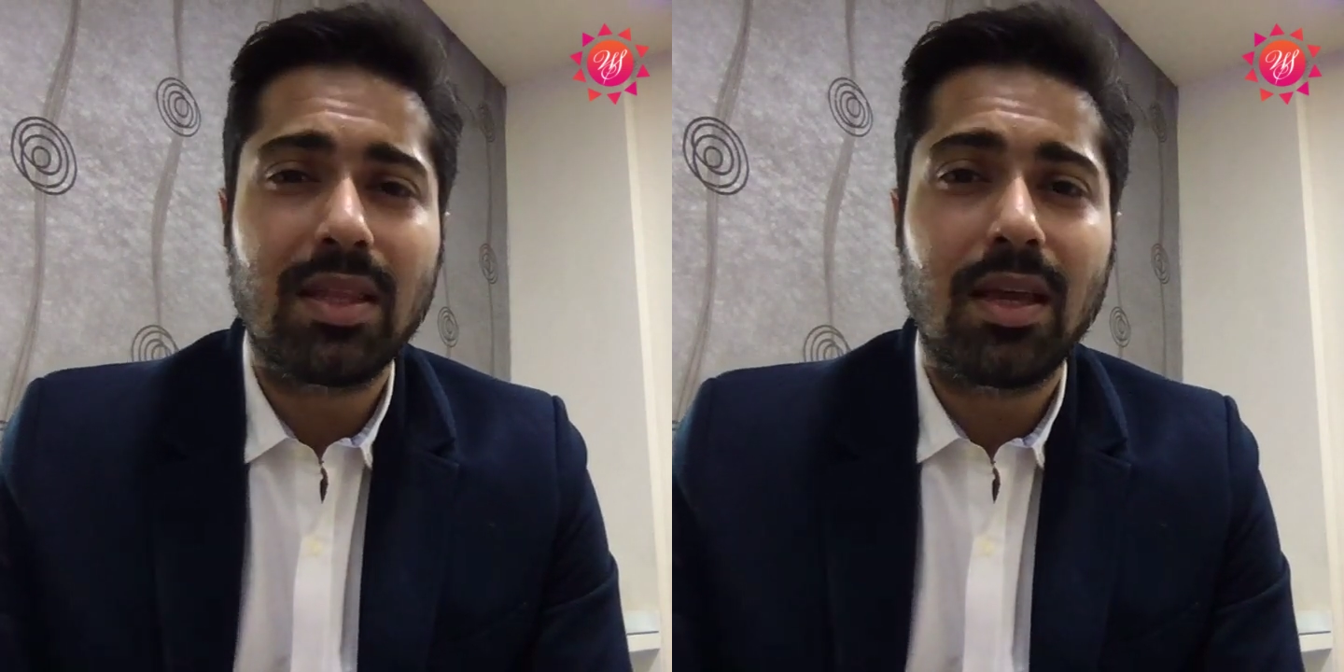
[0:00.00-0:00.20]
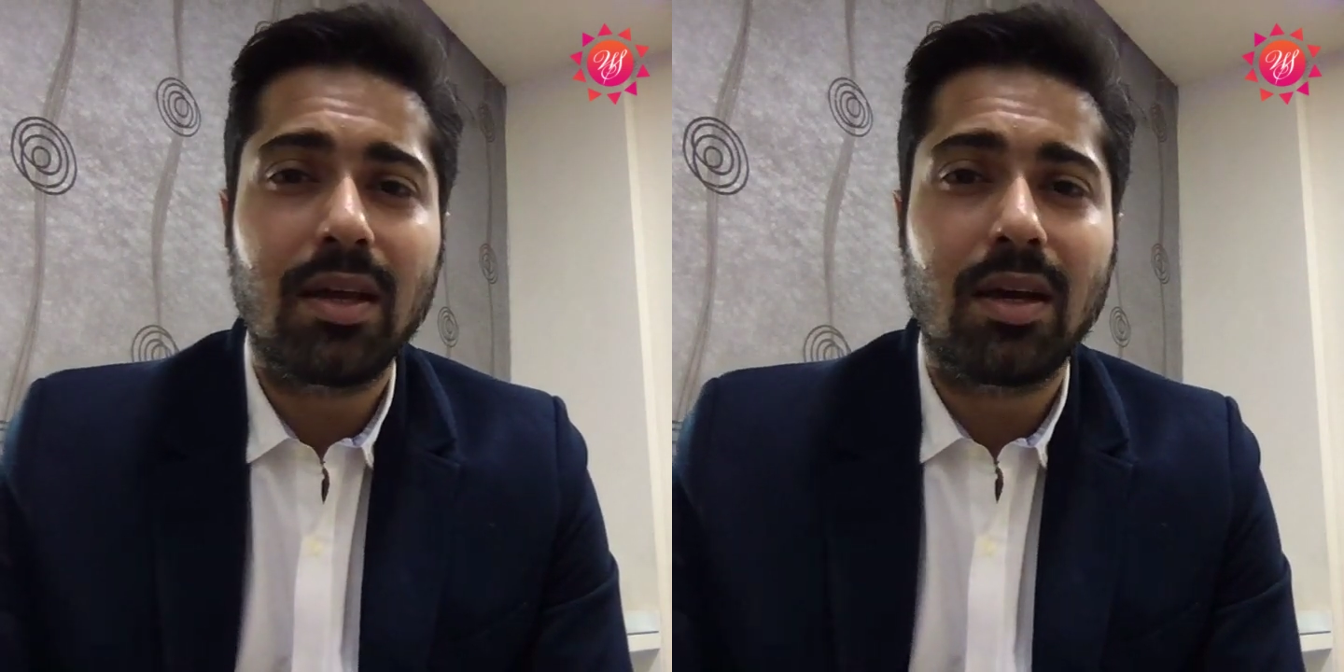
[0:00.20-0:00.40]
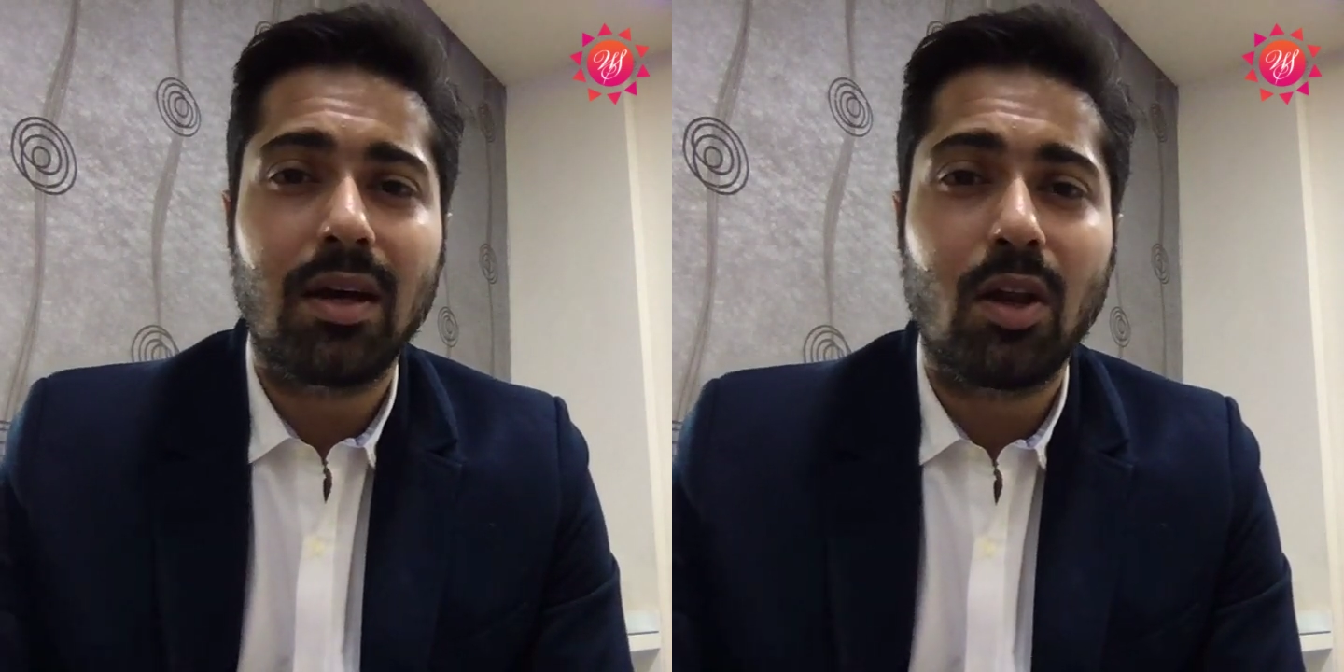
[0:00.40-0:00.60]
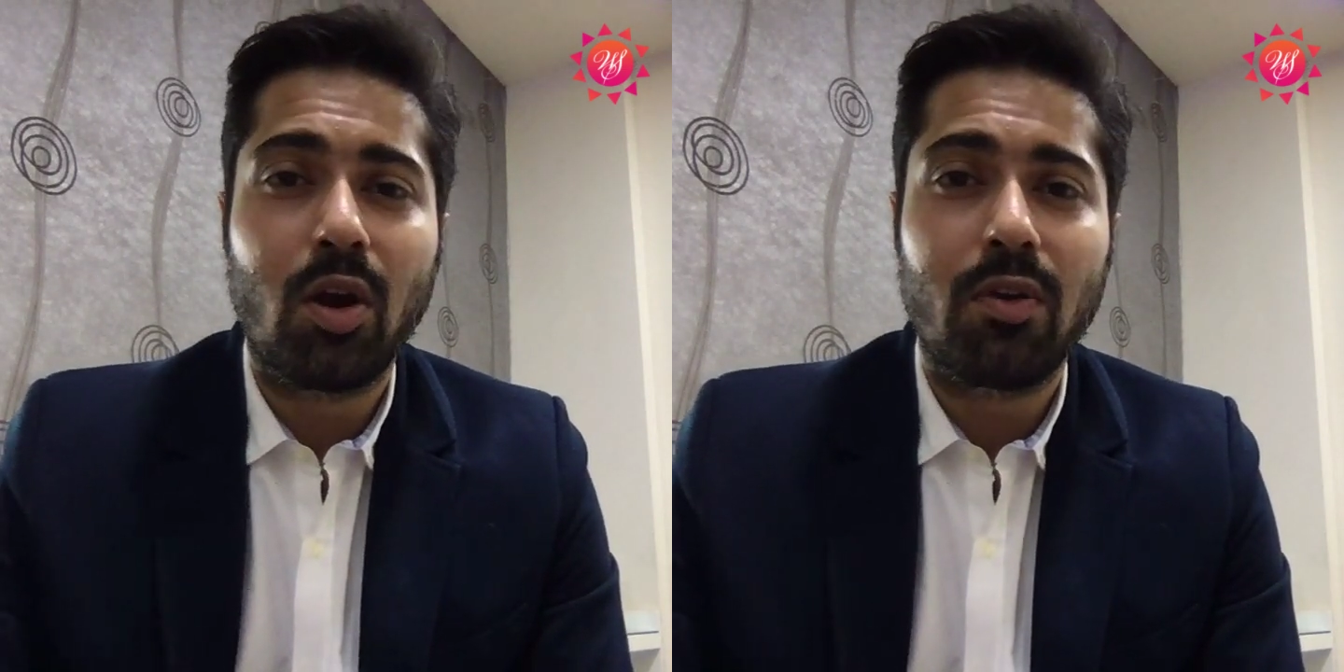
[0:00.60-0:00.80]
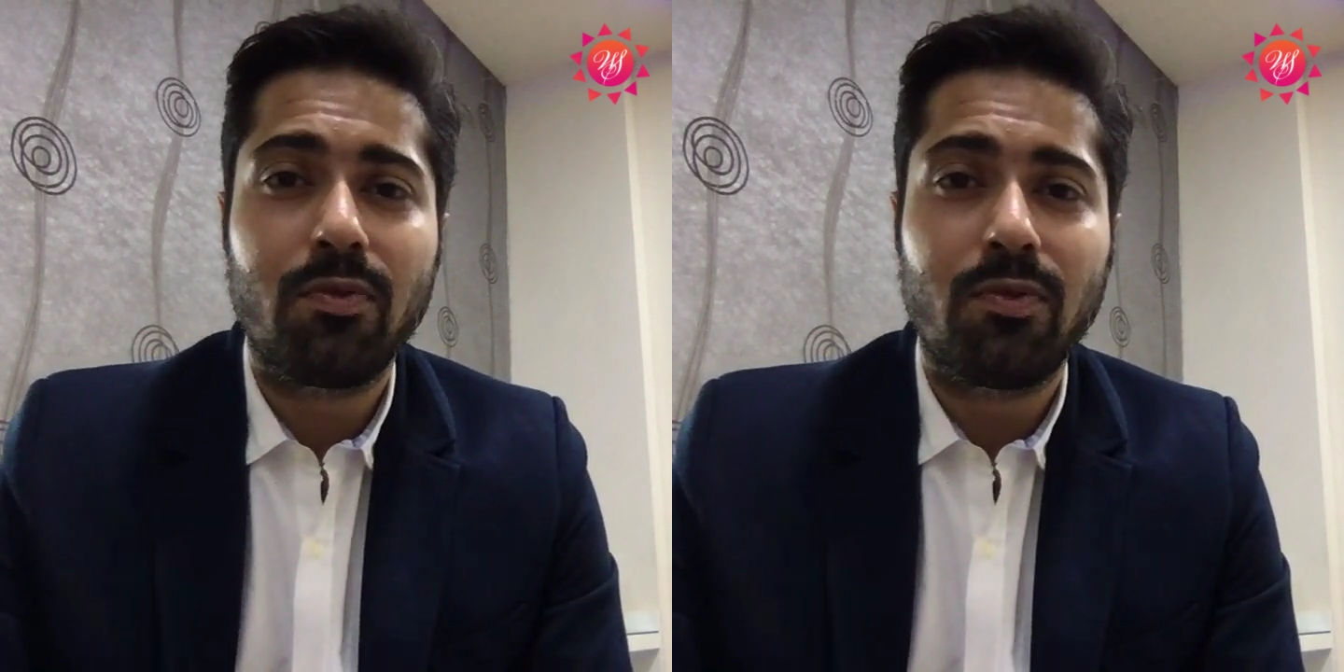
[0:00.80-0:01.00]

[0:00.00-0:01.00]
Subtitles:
I think a lot of